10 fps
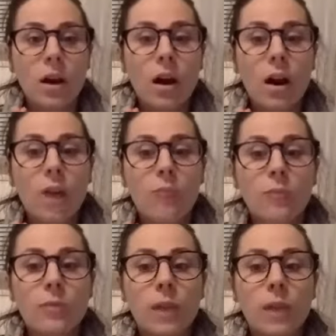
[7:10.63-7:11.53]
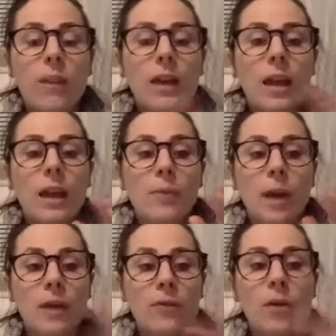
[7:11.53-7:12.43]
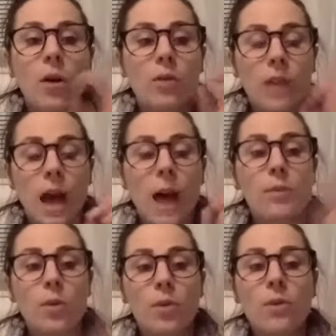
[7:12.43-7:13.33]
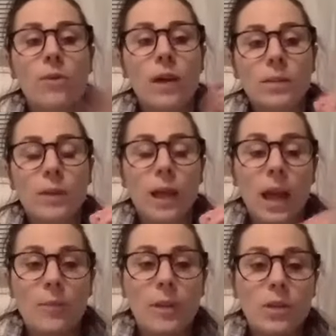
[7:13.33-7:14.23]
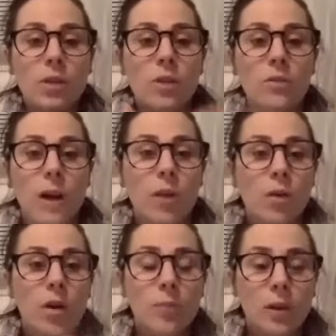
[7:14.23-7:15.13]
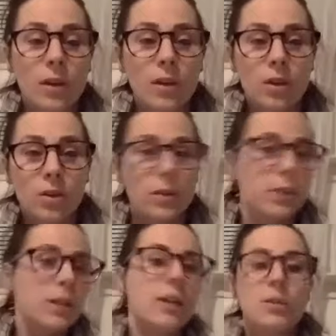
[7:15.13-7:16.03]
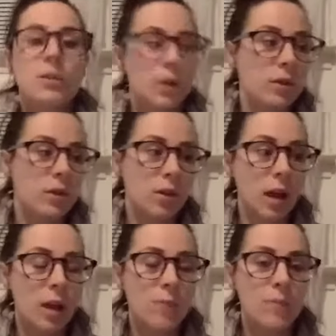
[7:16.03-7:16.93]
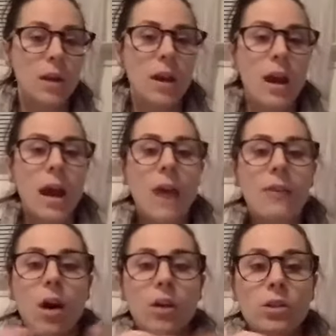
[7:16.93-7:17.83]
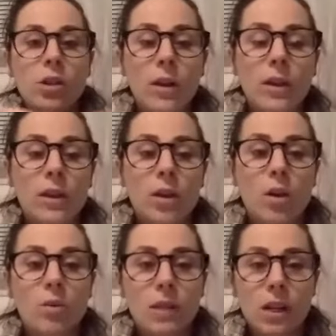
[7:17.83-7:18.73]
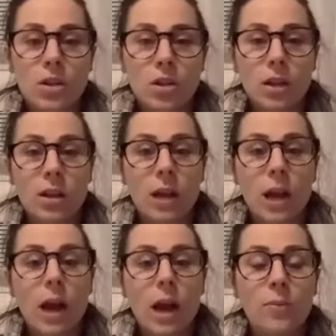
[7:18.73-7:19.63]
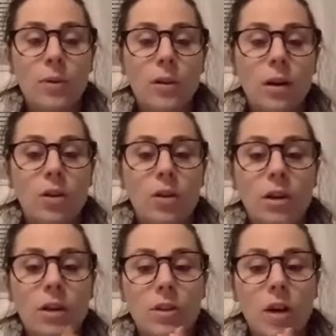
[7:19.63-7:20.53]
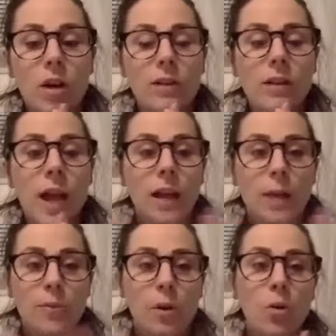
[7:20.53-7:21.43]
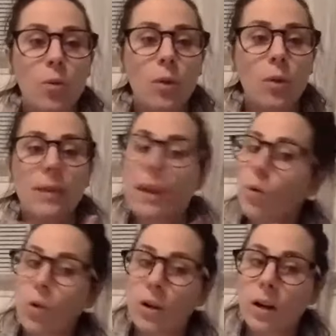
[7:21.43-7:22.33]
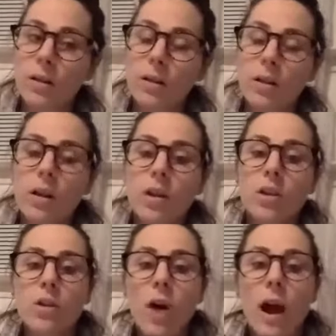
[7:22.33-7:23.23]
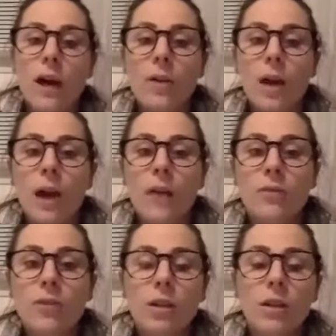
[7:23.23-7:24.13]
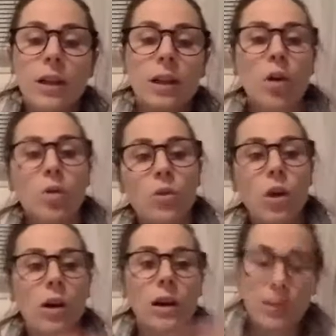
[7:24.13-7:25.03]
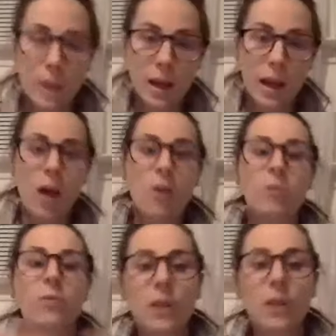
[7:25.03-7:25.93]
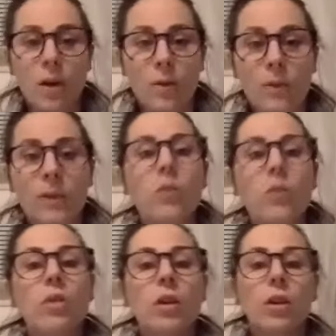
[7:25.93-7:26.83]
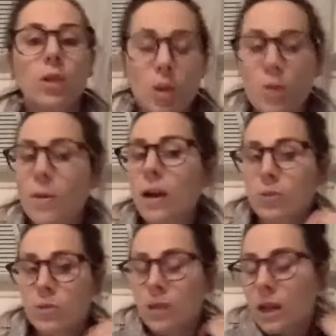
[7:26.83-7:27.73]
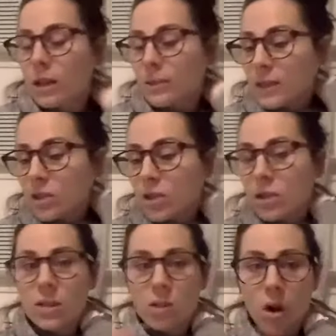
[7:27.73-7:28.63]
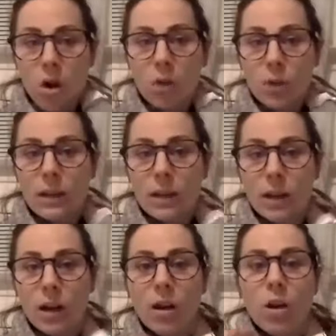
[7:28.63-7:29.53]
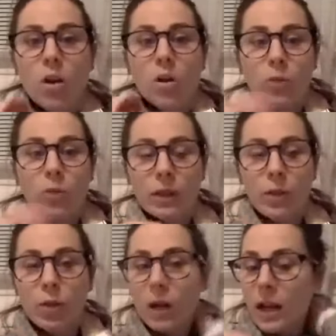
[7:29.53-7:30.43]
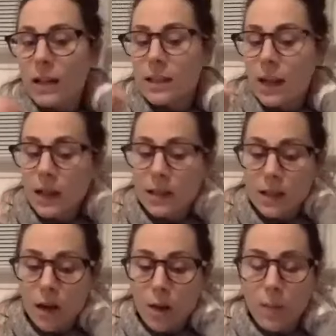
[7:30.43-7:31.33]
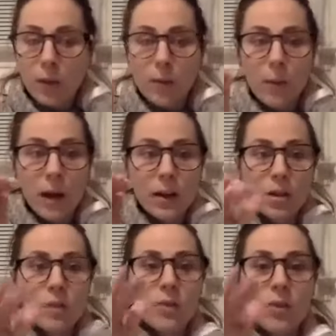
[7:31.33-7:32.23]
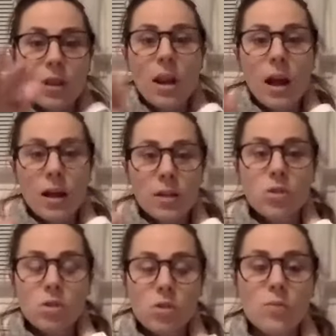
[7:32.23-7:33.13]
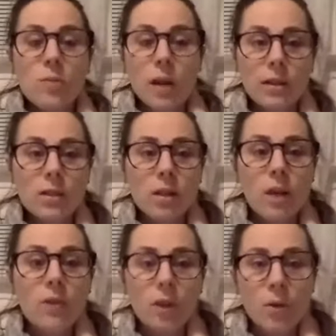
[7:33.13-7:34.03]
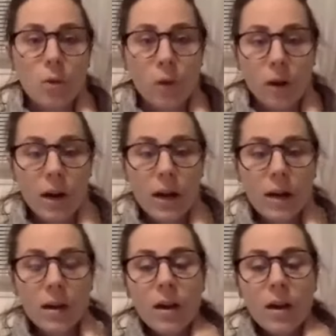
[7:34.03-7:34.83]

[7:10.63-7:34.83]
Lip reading: And then my phone, the app notifies me, hey, make sure and follow up with your loyal customer and their name. And also in the note section in the app, underneath their contact, I put what they ordered. So I don't have to like go log into my account, figure out what they ordered, or go back through text messages. It's all right there, really organized. And I set up my reminders for the next 2 months of their ordering.